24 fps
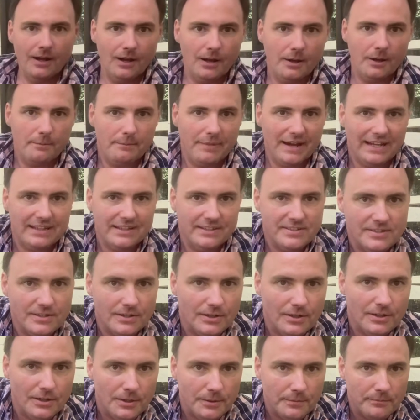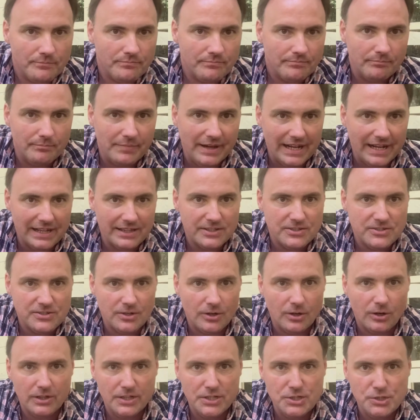ballistol.
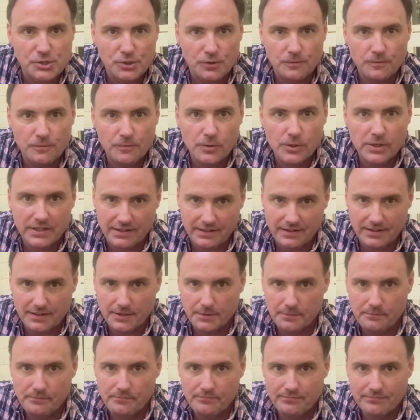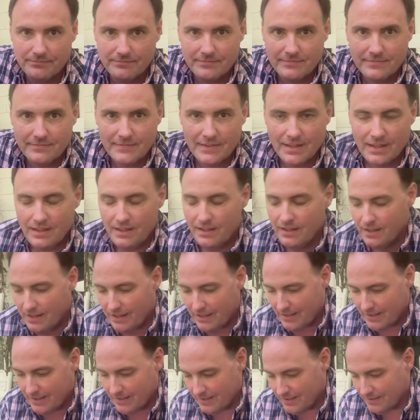Ballistol is your friend.
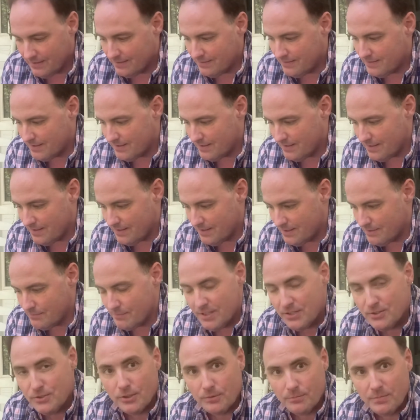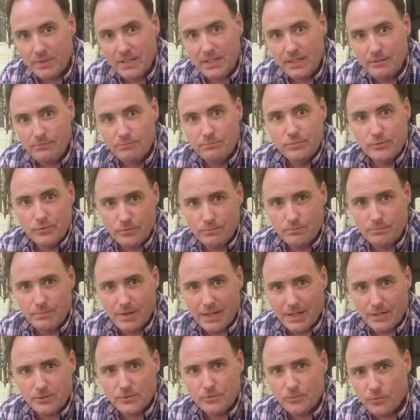And it took me
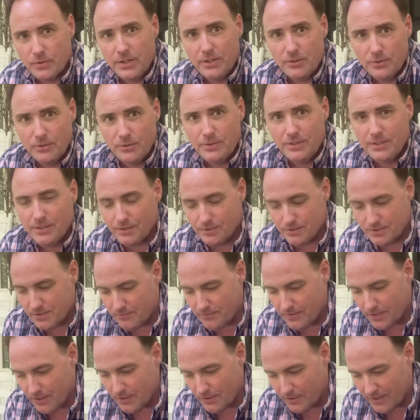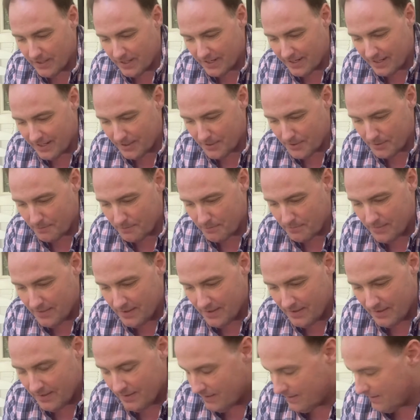about 22 years to figure that out.
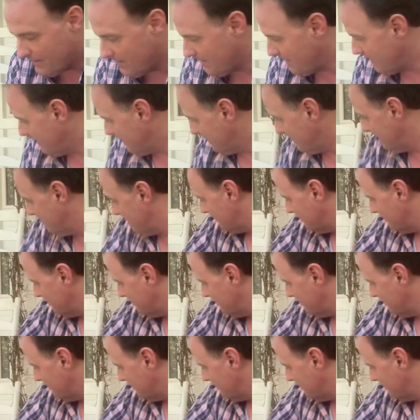And